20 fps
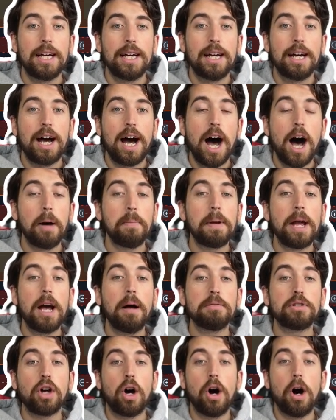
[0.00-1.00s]
I'll be able to
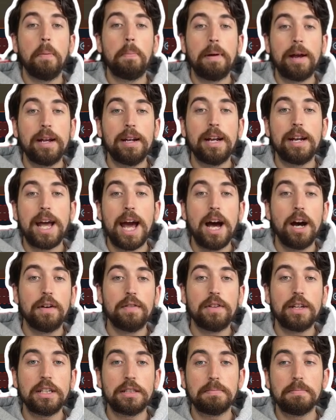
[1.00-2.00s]
hop in and out of
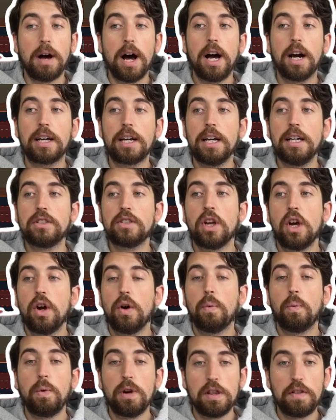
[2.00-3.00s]
these markets
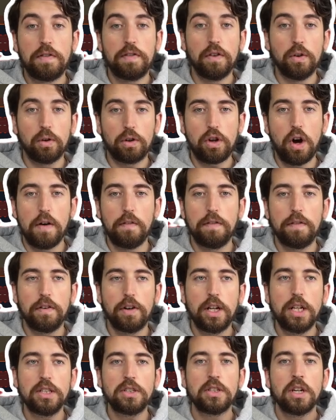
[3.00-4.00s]
with full
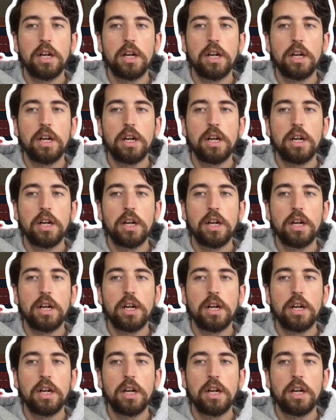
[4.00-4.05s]
confidence,